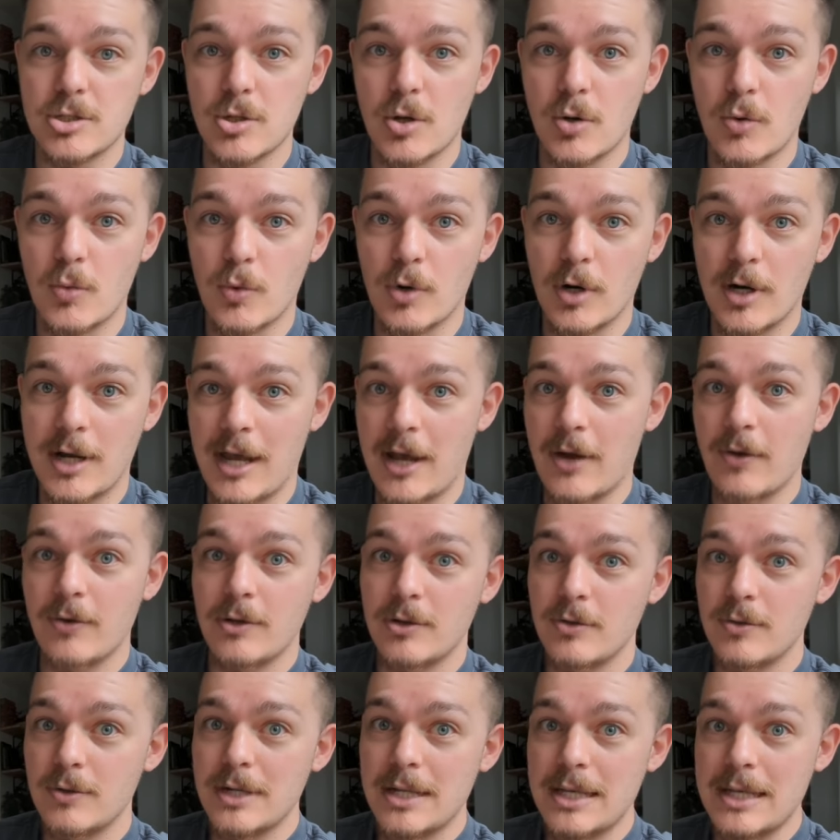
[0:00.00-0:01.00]
don't work out
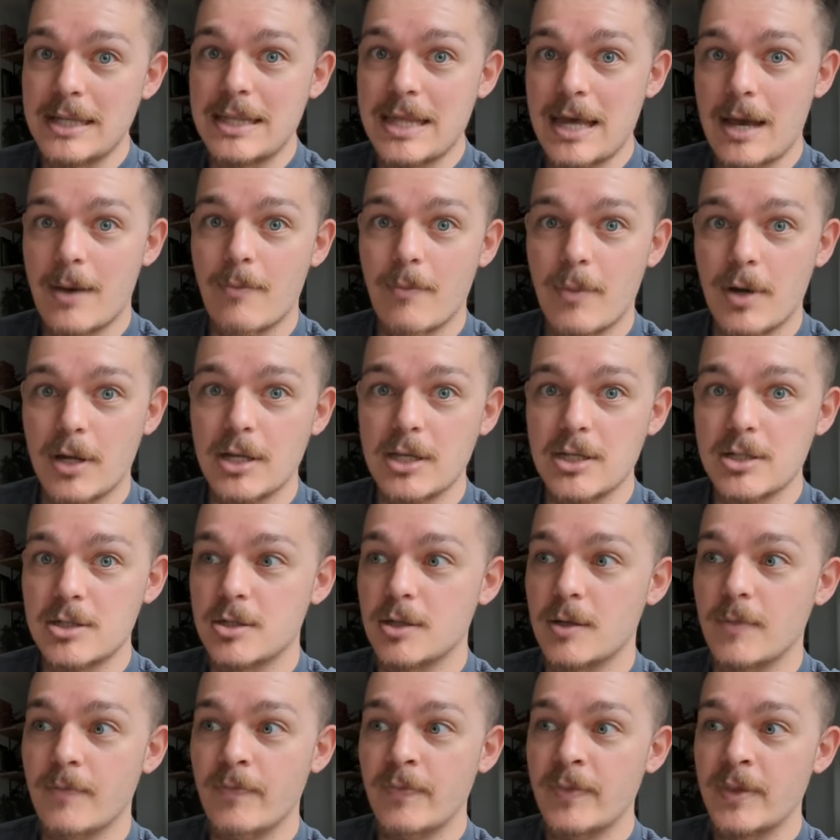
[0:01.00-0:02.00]
and you need that money
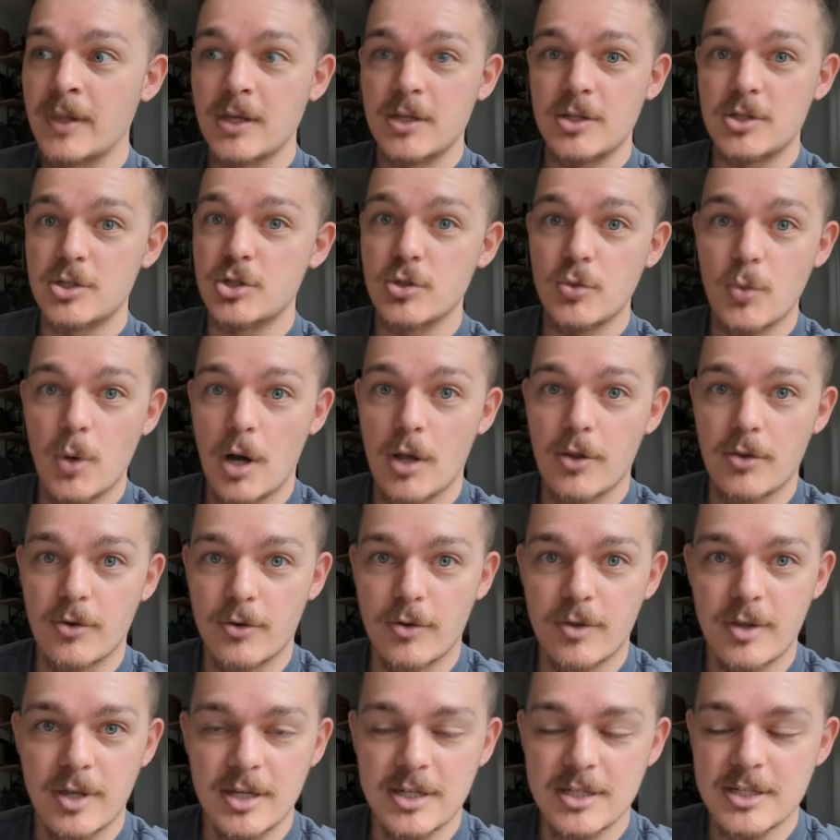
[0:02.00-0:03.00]
to do other
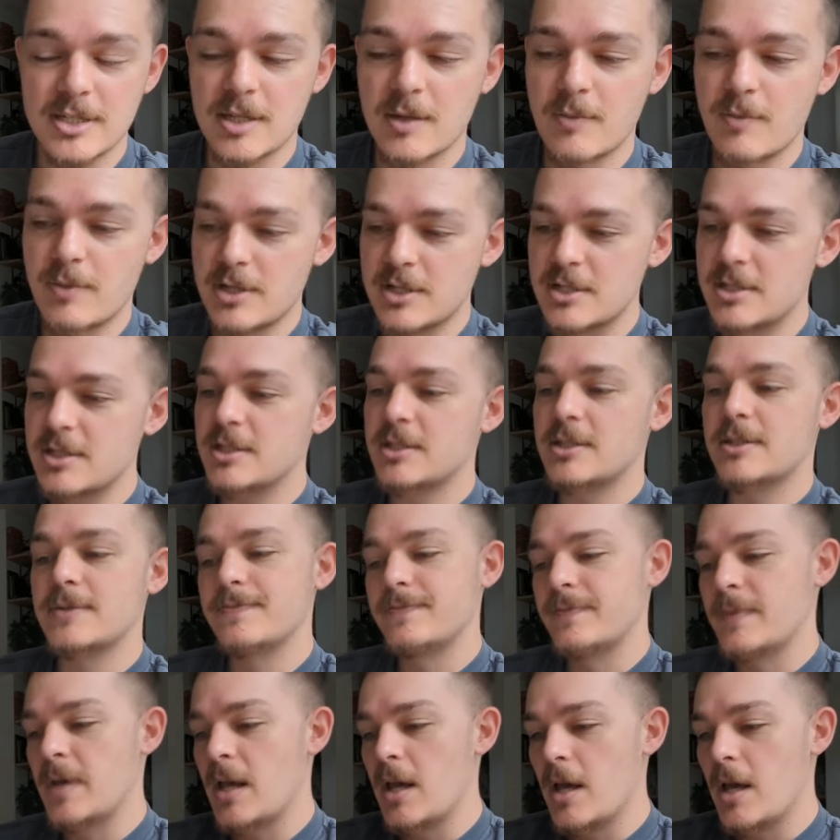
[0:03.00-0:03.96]
things in the business.